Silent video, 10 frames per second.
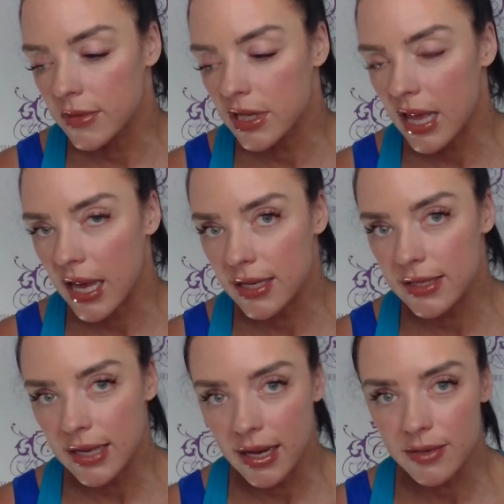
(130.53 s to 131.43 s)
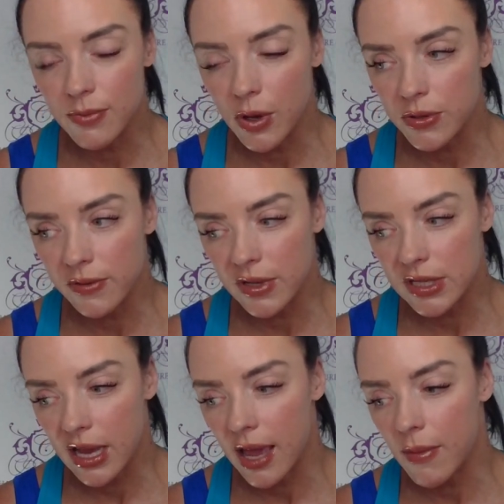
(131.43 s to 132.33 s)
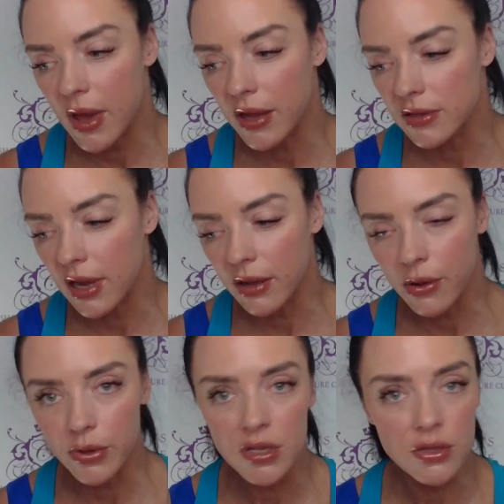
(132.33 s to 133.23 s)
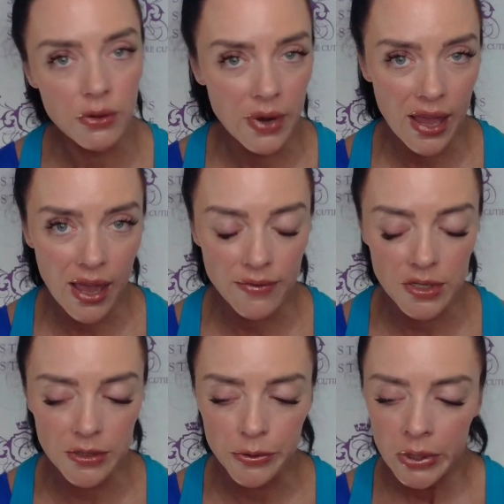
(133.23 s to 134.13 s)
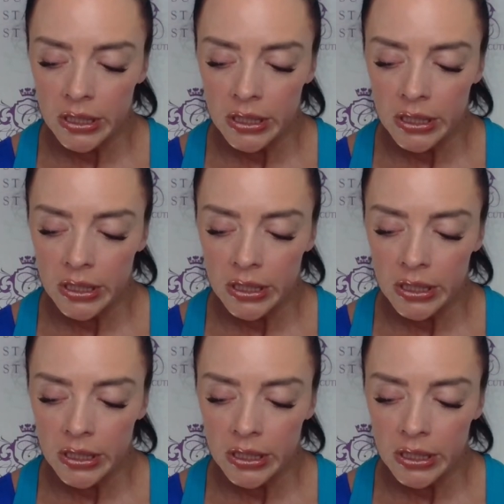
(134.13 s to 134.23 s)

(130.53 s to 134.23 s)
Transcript: to that extent most of the time. I'll only do it when I have to.